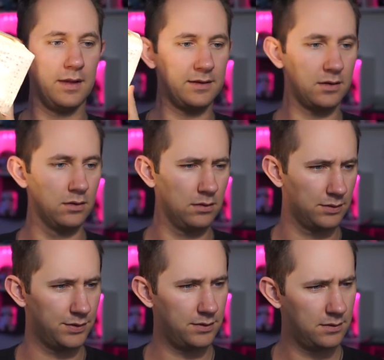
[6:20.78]
That's
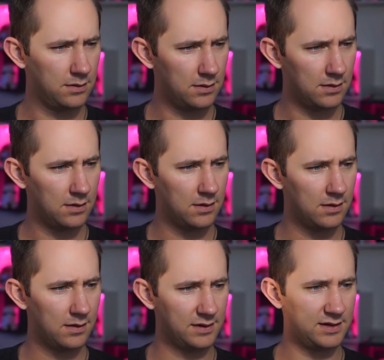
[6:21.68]
cool, dude.
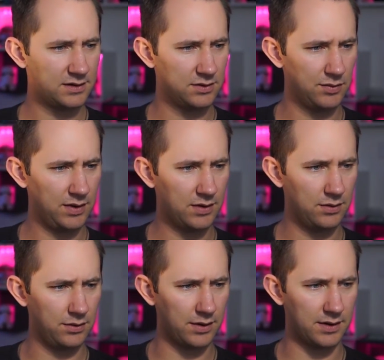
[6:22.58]
That's actually really
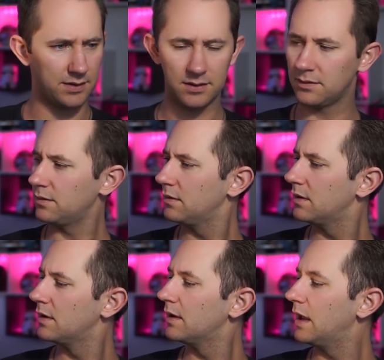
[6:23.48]
cool looking too.
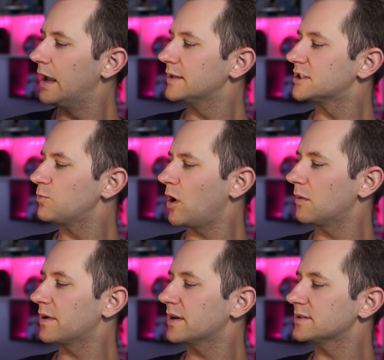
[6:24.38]
Yeah. It's
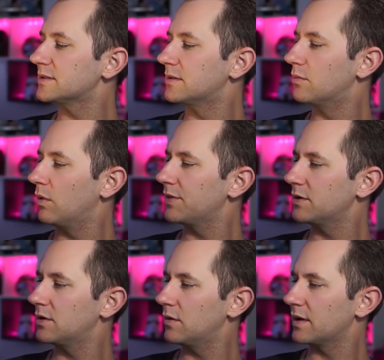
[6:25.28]
smart because what
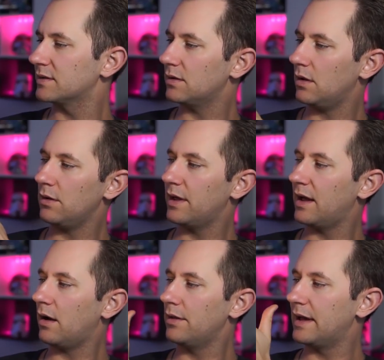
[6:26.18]
they're doing is all
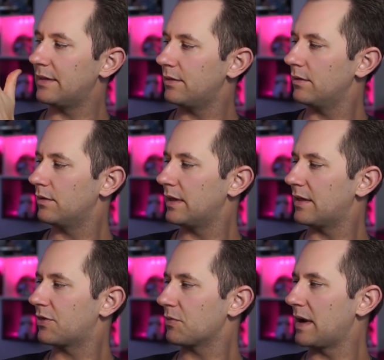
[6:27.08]
that all that
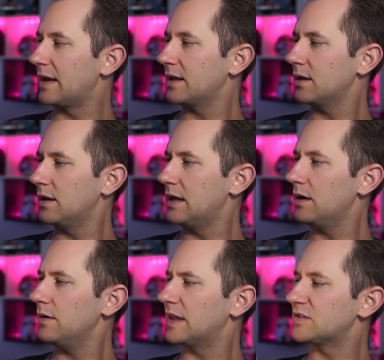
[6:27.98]
that threading
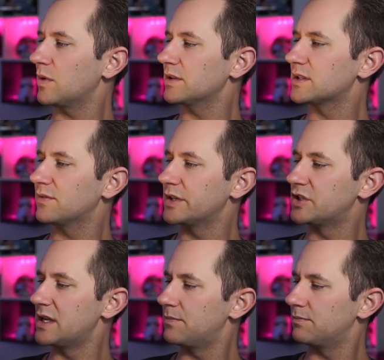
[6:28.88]
here that's relatively
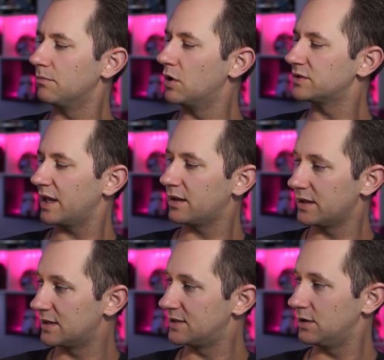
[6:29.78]
cheap, most likely
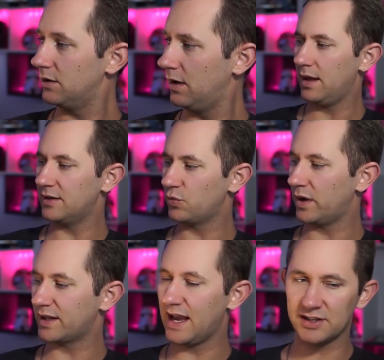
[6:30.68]
to do, is
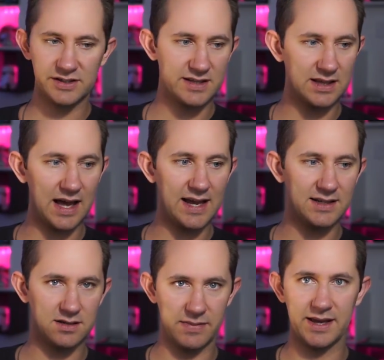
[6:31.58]
what catches the
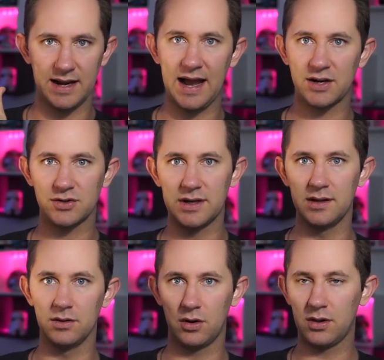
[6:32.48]
light to make it actually
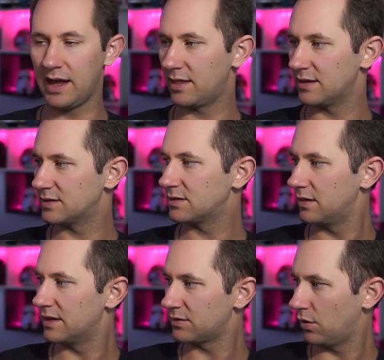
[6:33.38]
look like this
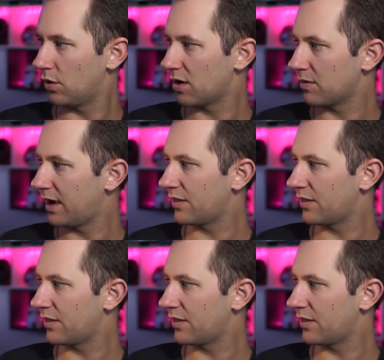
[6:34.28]
this orb, right?